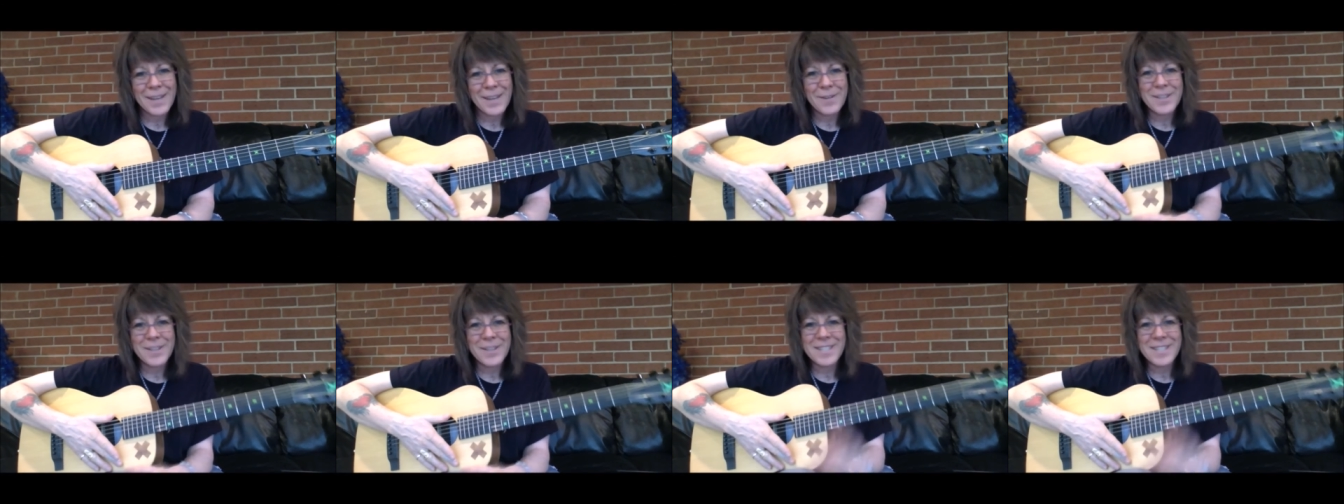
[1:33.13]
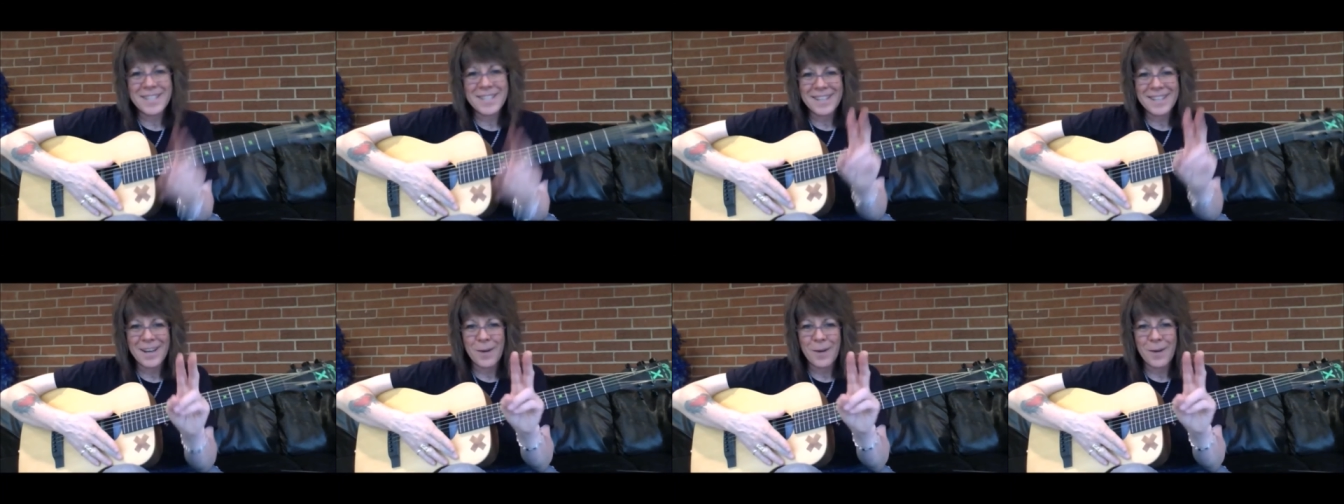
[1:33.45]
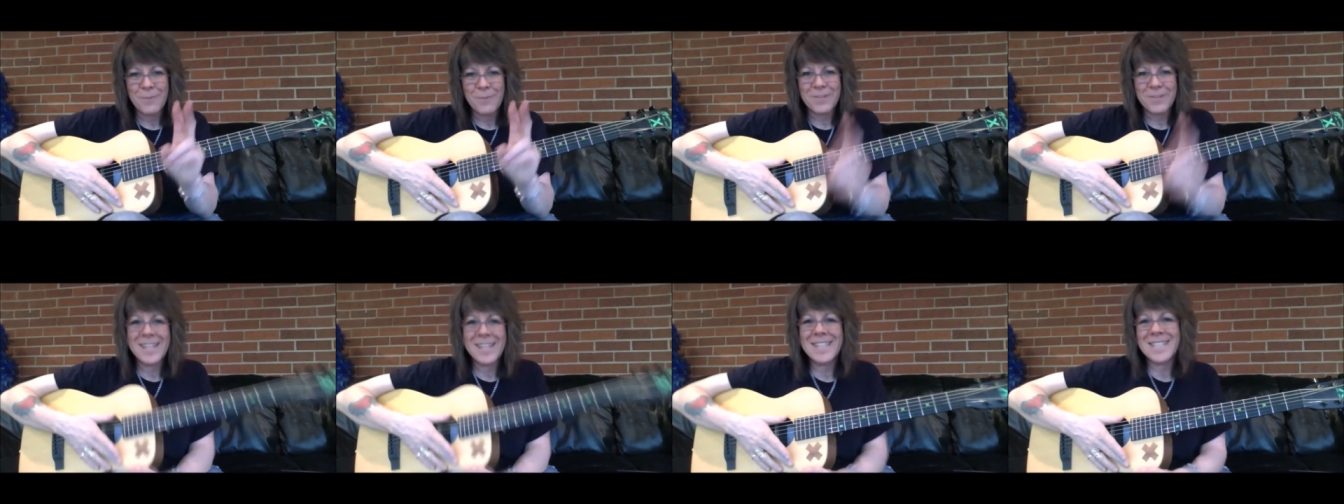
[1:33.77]
Kelly Richey.
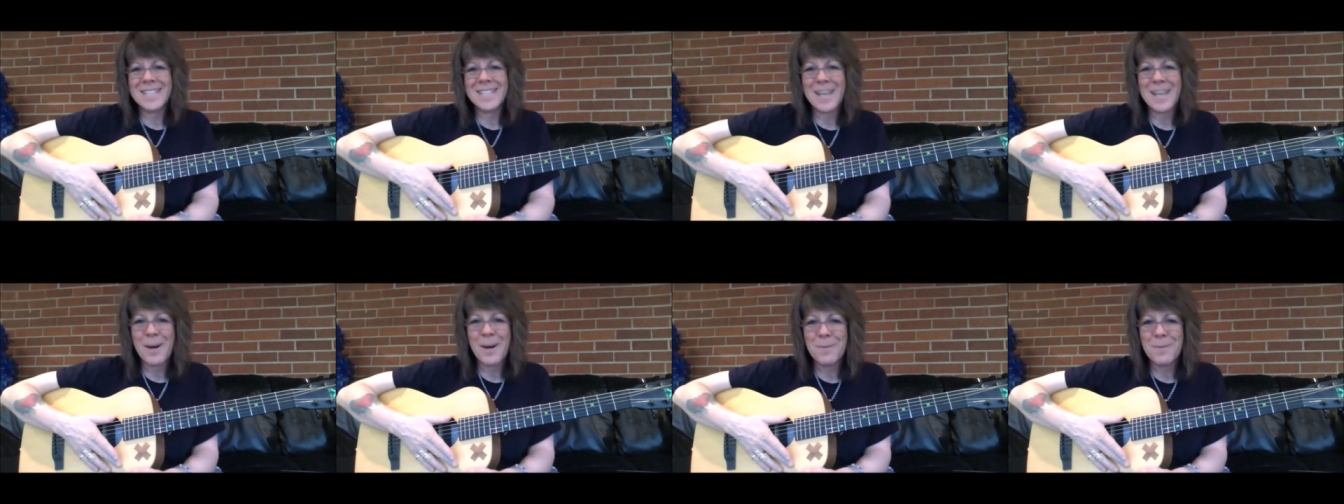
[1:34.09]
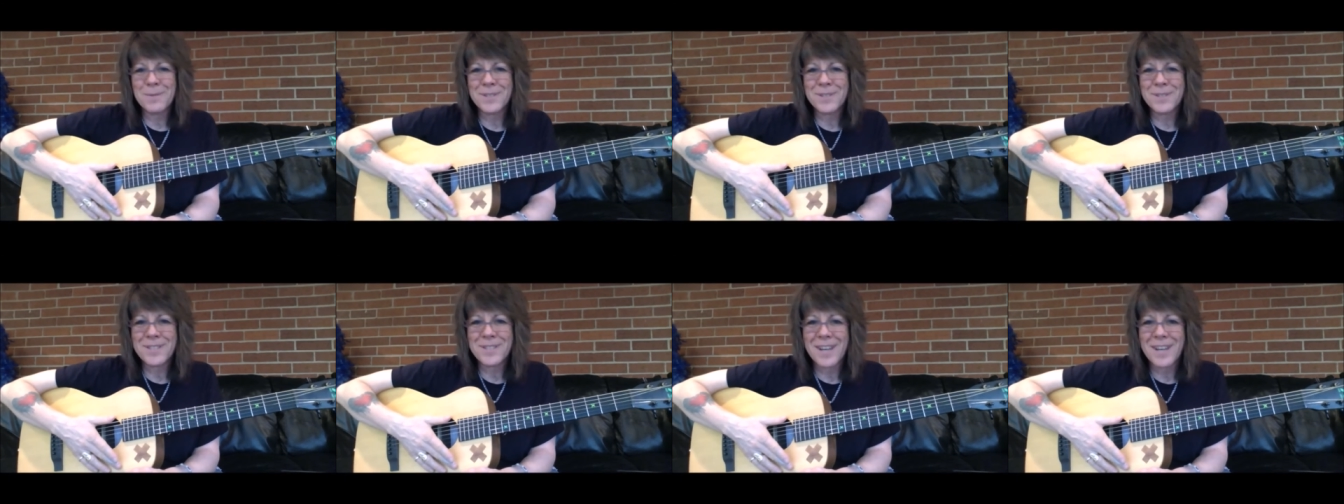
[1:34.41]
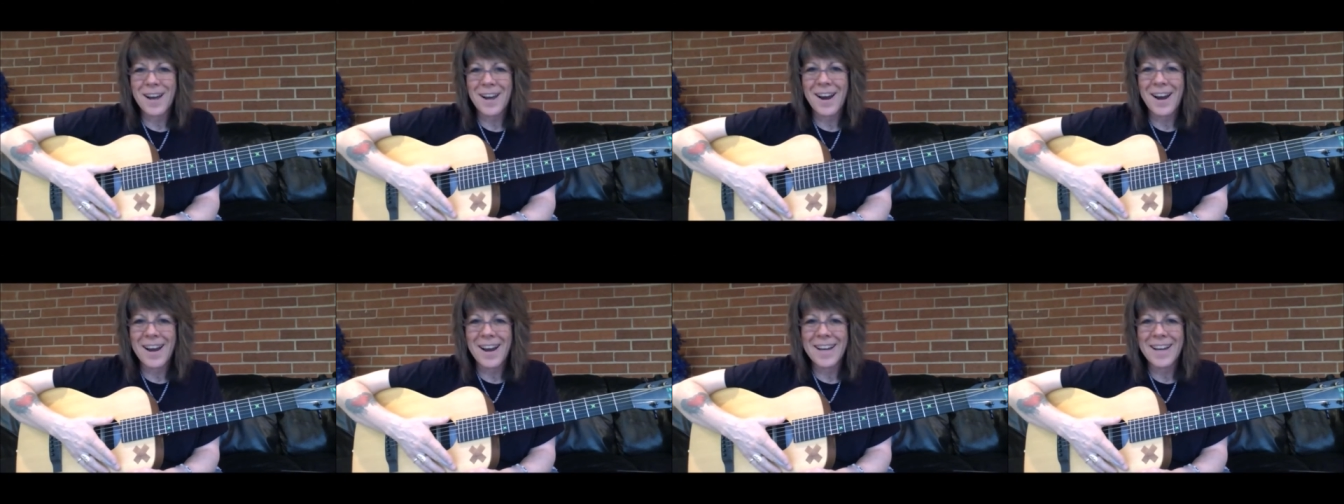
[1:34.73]
Hopefully this helps.
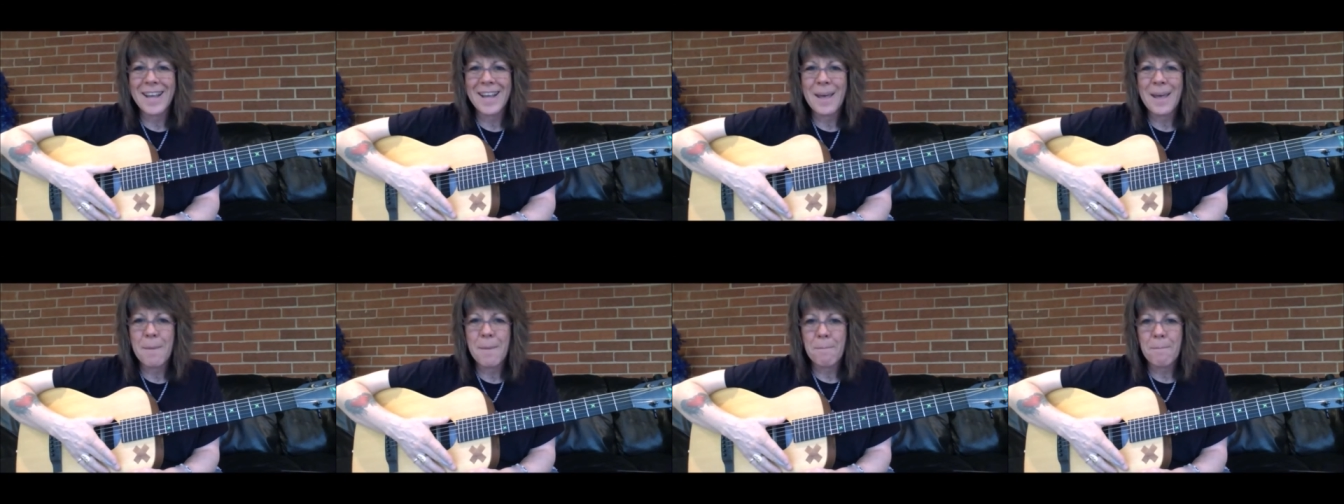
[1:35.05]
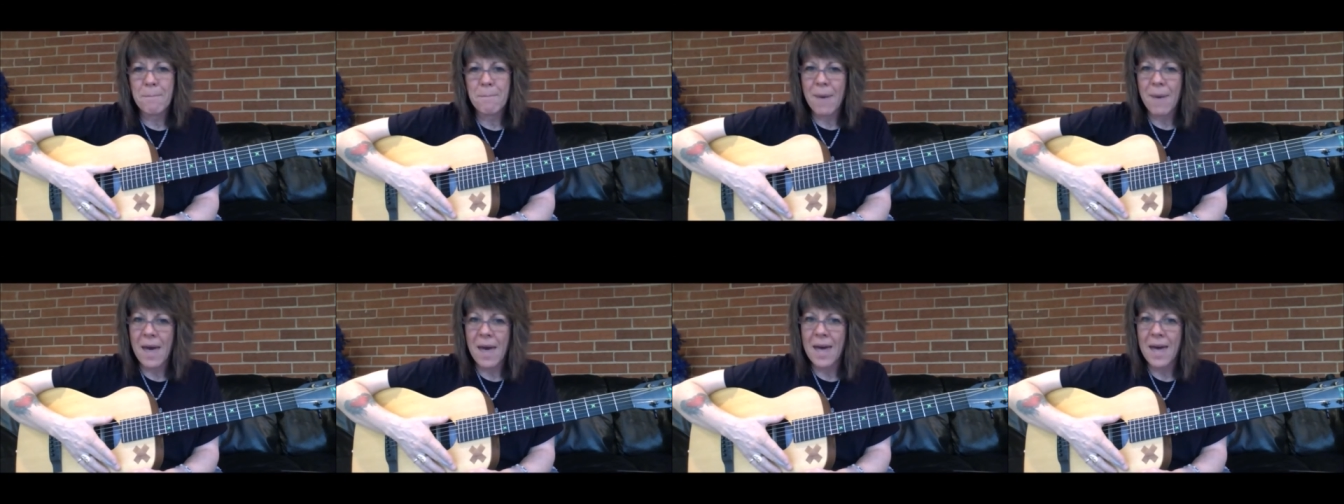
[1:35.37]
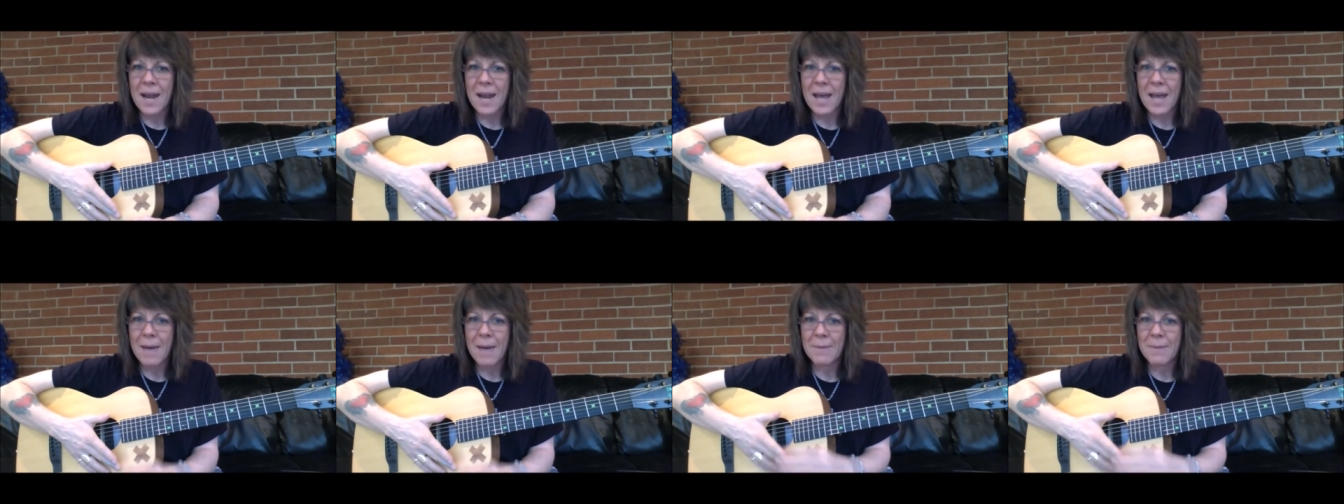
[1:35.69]
All right,
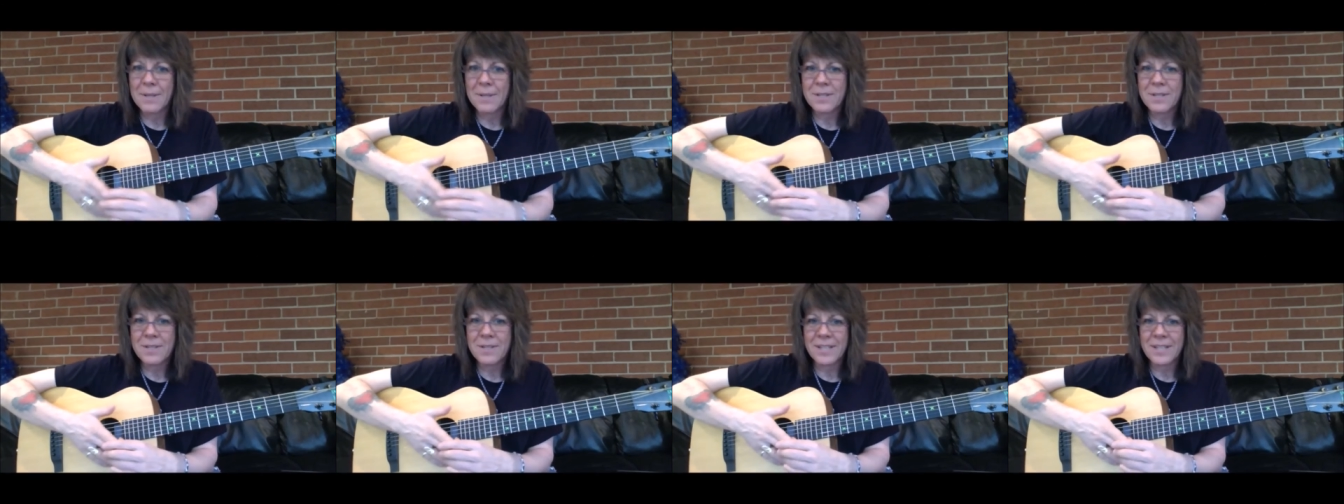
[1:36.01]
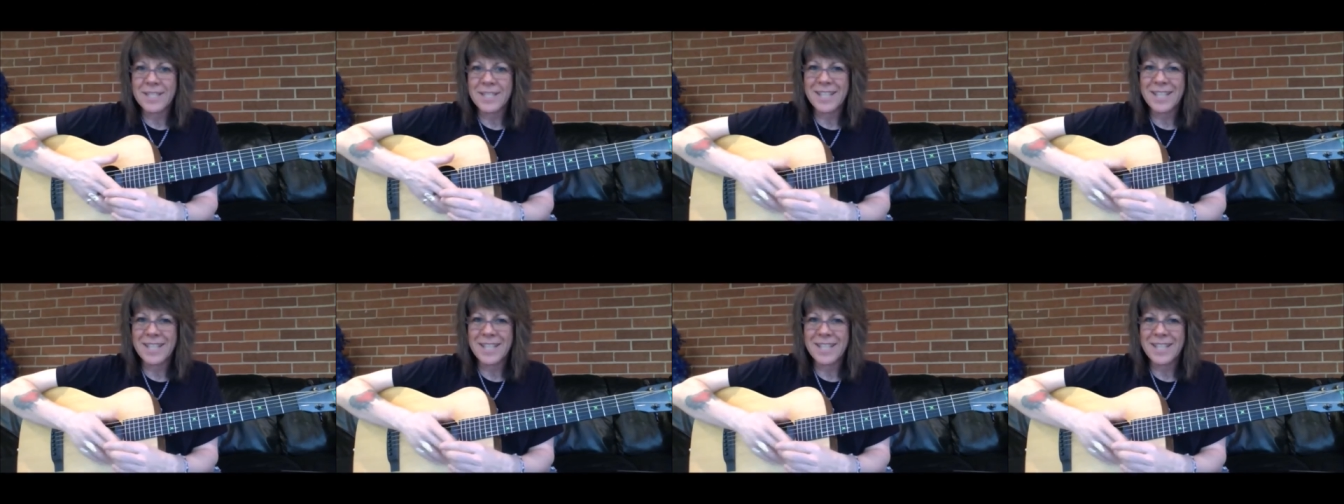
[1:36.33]
bad habits.